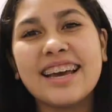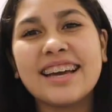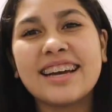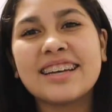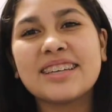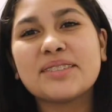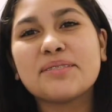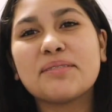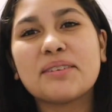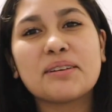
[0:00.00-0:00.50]

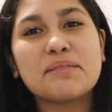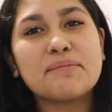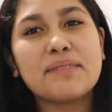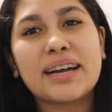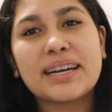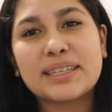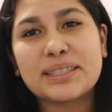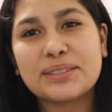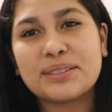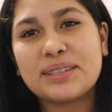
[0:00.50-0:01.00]
guys, welcome
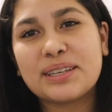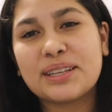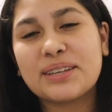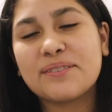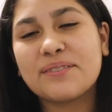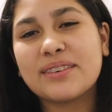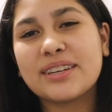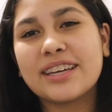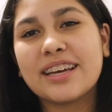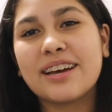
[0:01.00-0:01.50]
back to
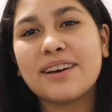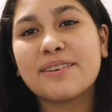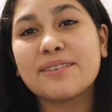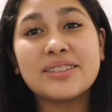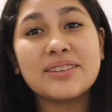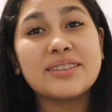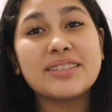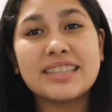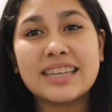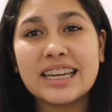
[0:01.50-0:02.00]
another video.
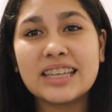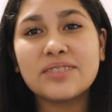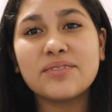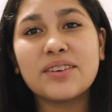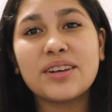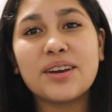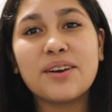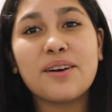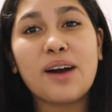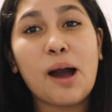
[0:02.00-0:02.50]
So in today's
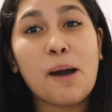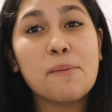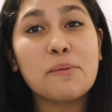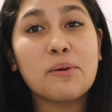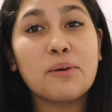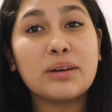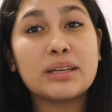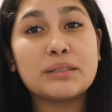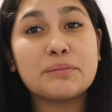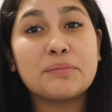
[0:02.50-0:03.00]
video, I'm
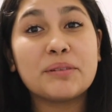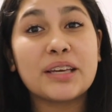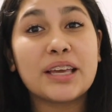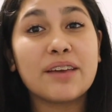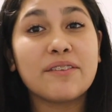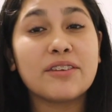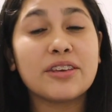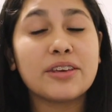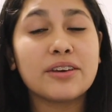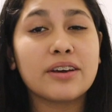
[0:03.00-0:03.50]
going to be
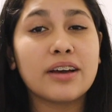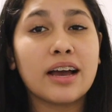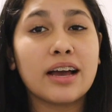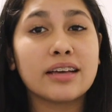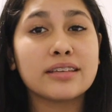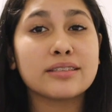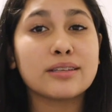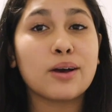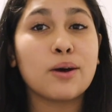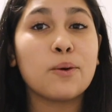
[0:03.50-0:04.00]
giving you
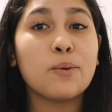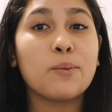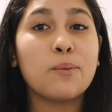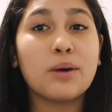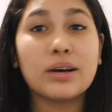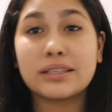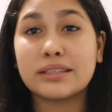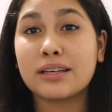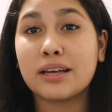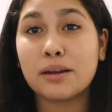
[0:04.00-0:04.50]
guys a
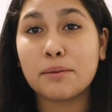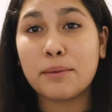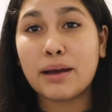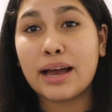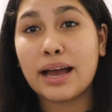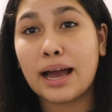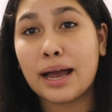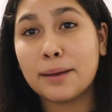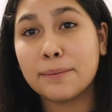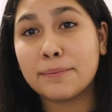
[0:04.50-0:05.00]
what's on
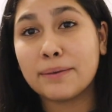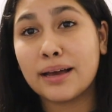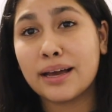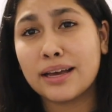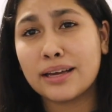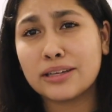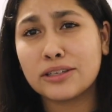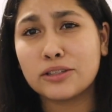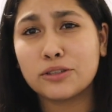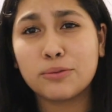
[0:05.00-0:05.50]
my
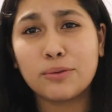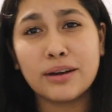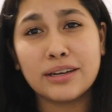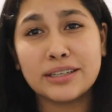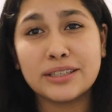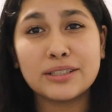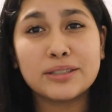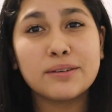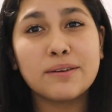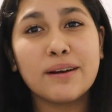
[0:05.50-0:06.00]
iPad
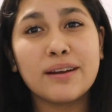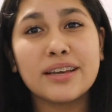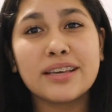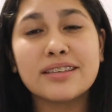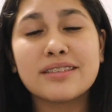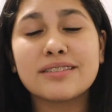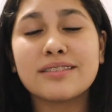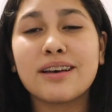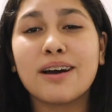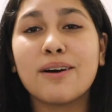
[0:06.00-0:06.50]

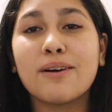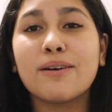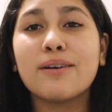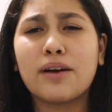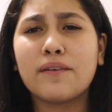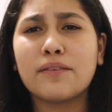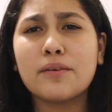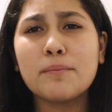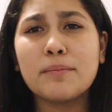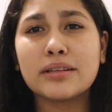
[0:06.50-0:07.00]
2020. So
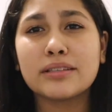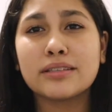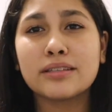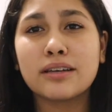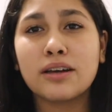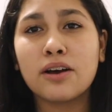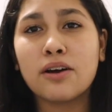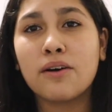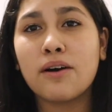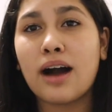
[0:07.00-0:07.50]
a few months
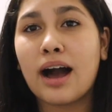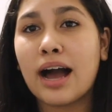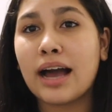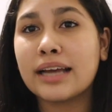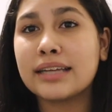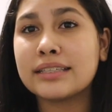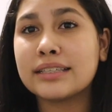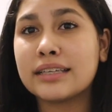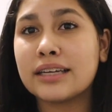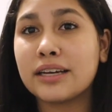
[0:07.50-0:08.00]
ago,
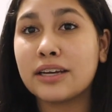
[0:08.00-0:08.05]
I did